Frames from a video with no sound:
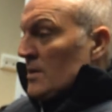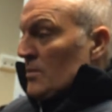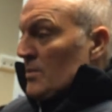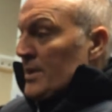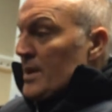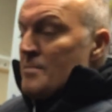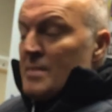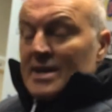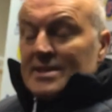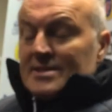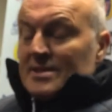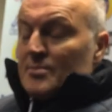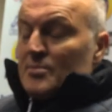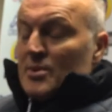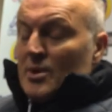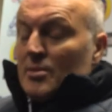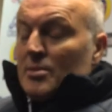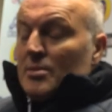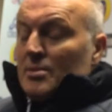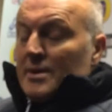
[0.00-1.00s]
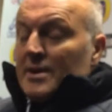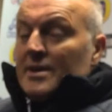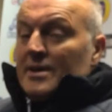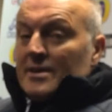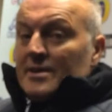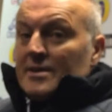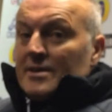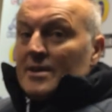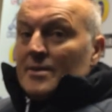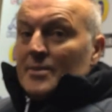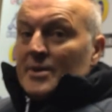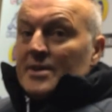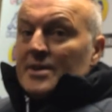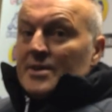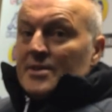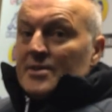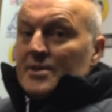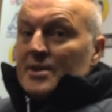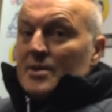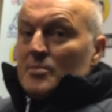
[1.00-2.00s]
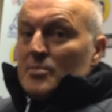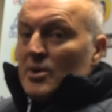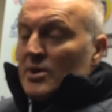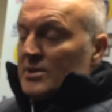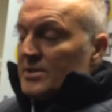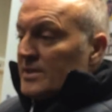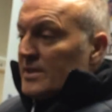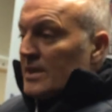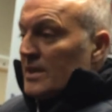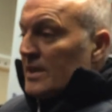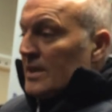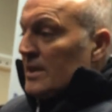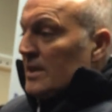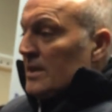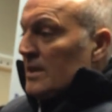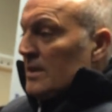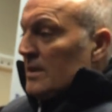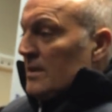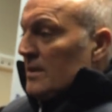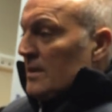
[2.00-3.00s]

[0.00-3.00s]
when it mattered, probably, you know what I mean, the 3 points in the league.